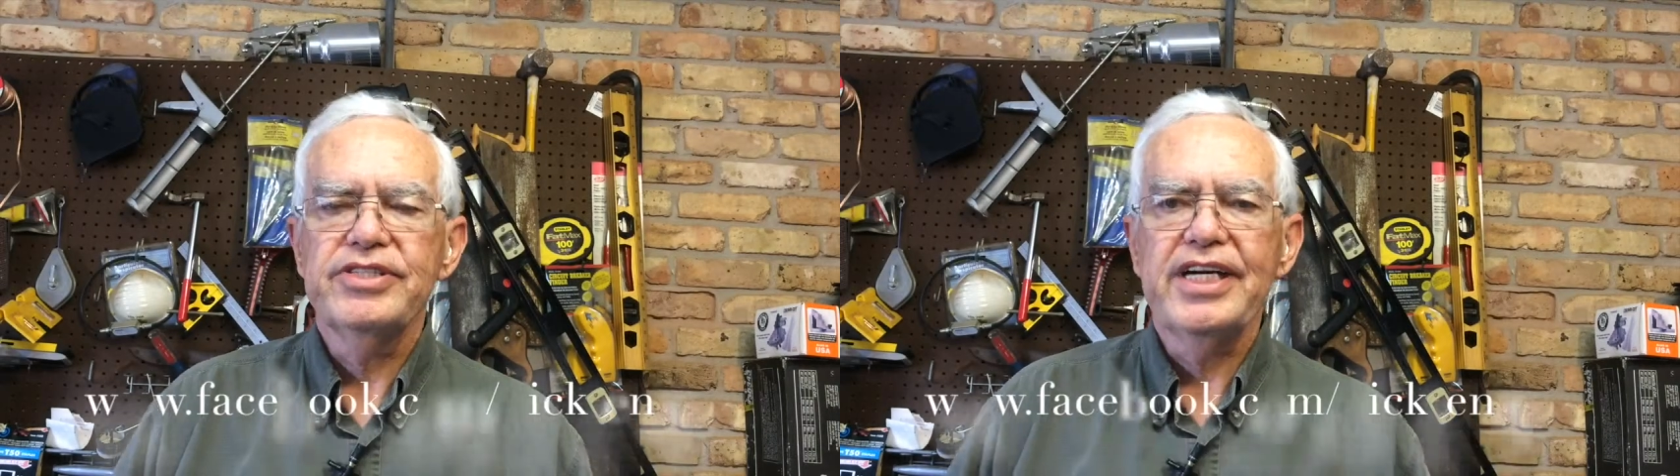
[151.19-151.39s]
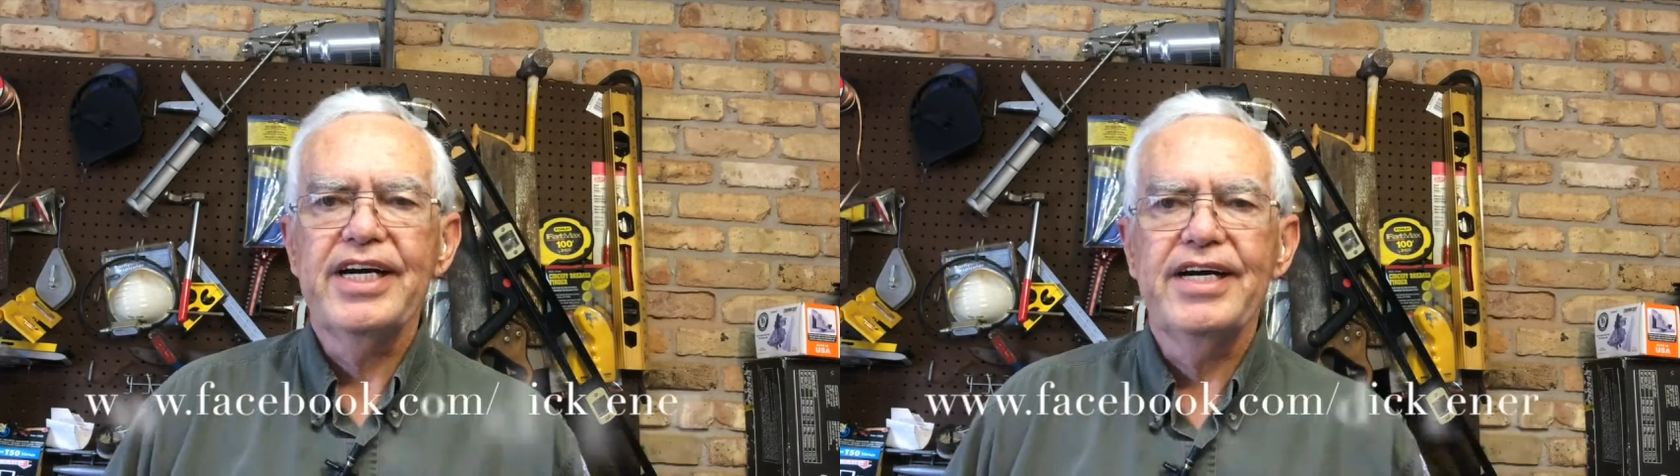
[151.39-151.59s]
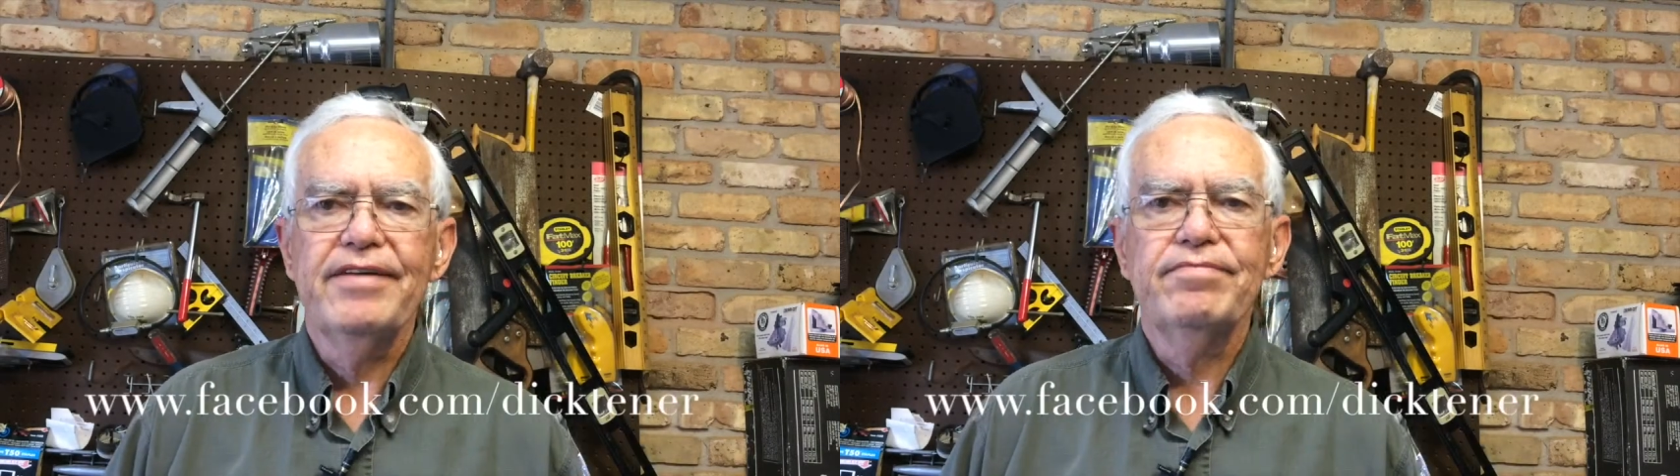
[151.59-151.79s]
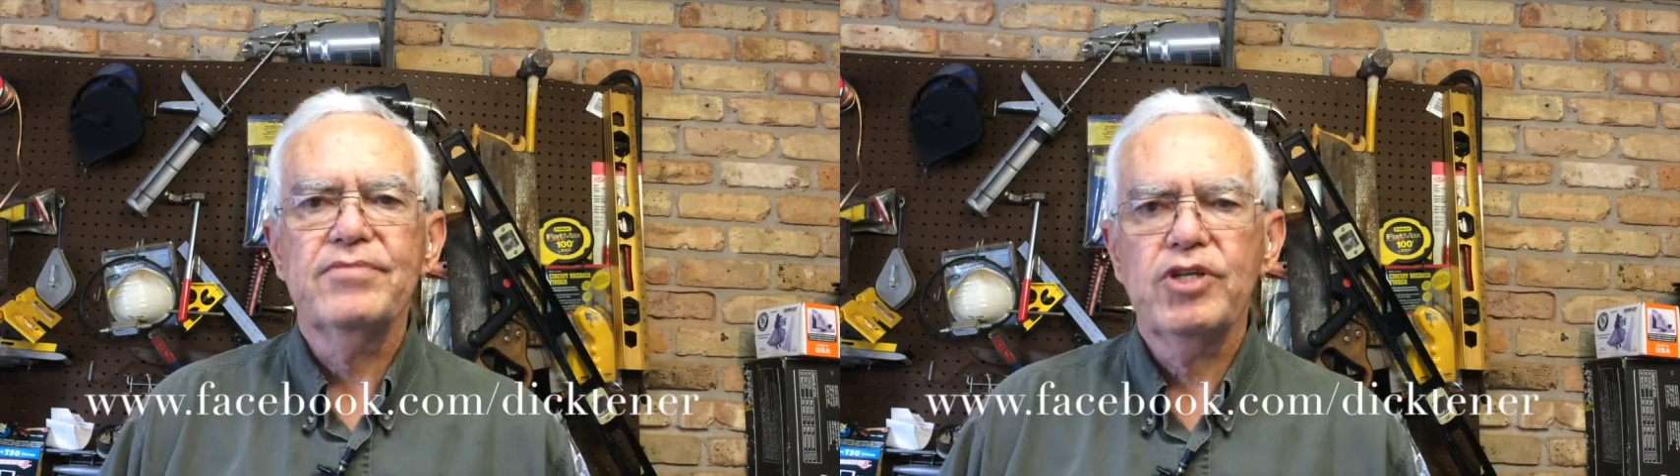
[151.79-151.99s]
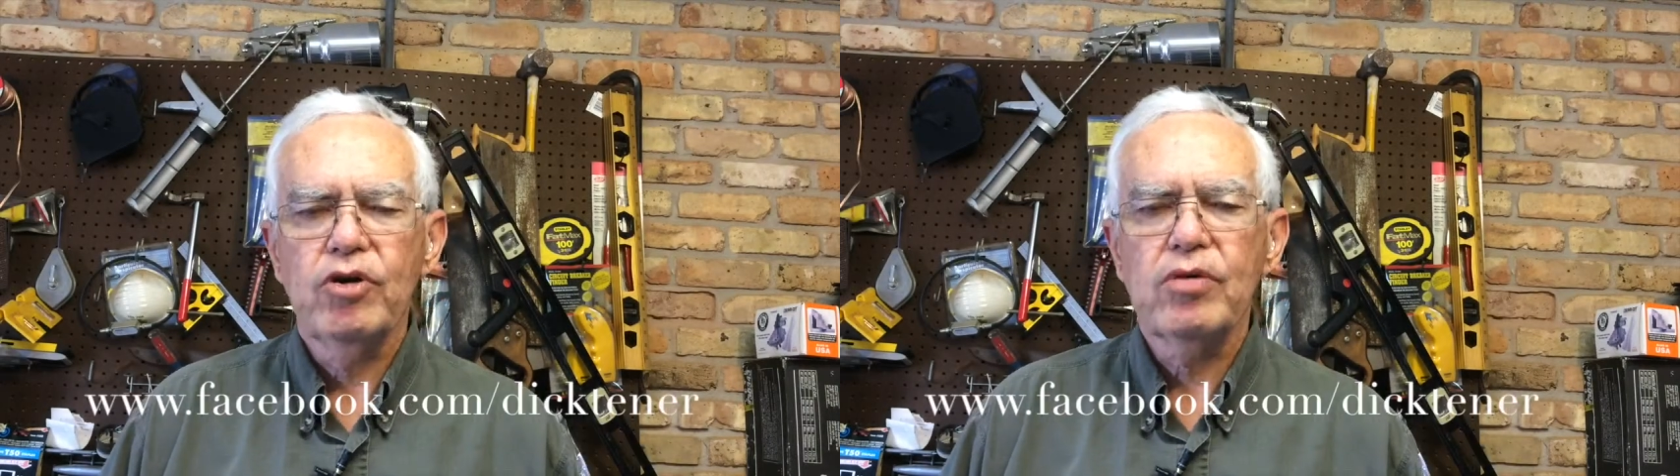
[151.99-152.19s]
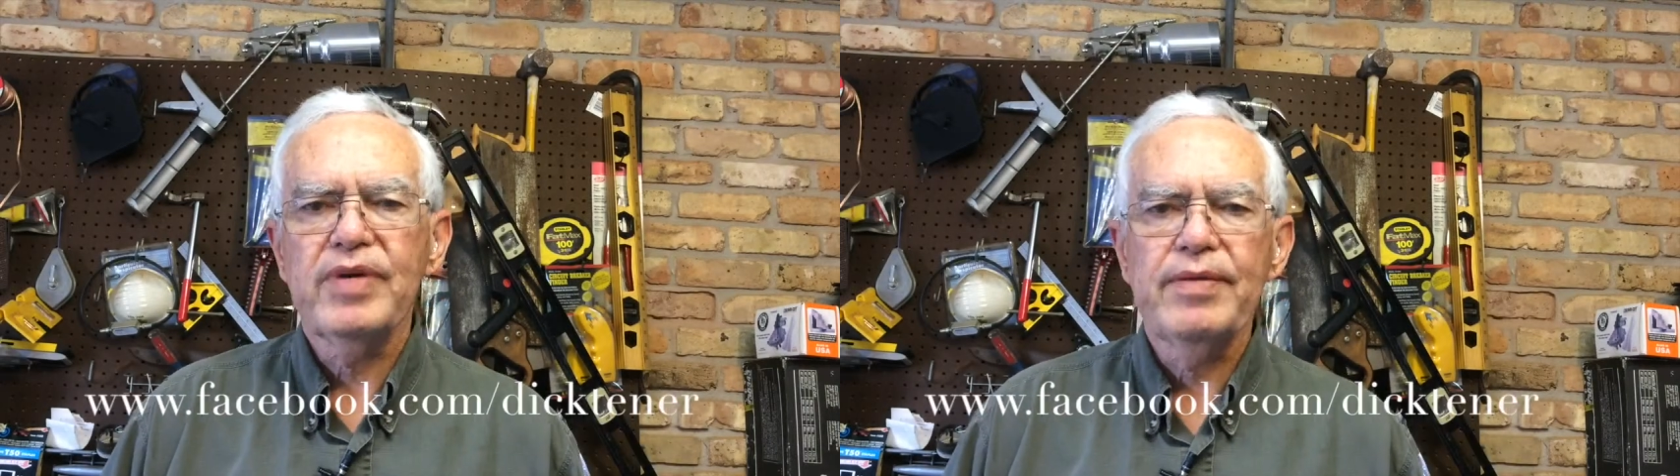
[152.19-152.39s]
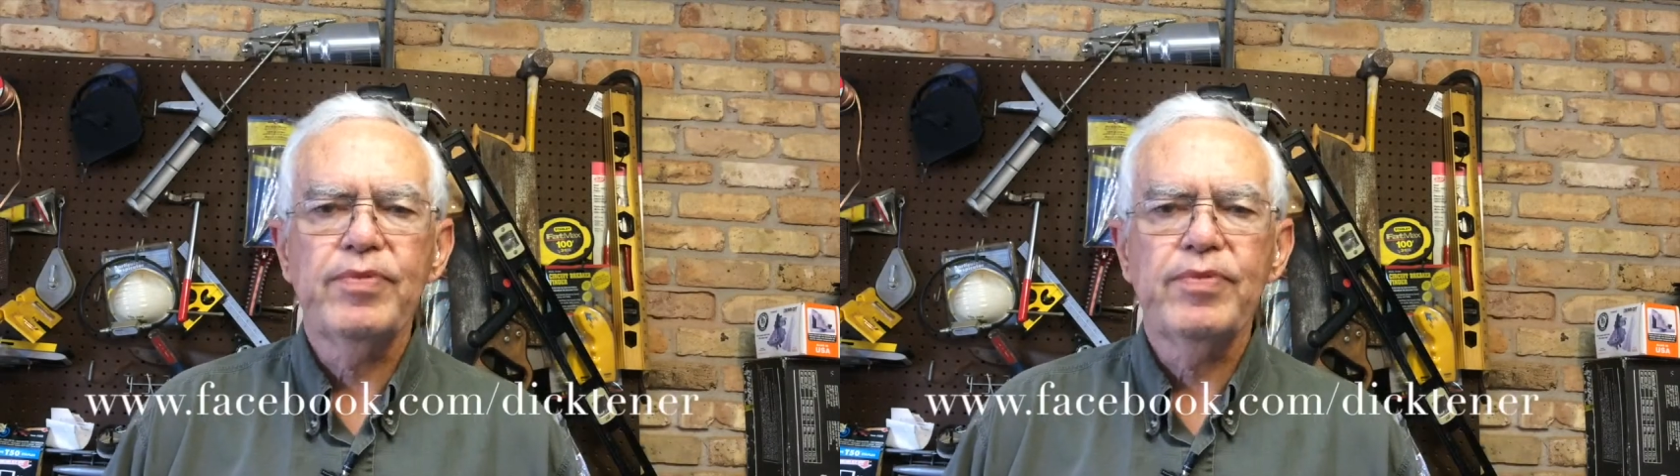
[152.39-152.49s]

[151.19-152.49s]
go to my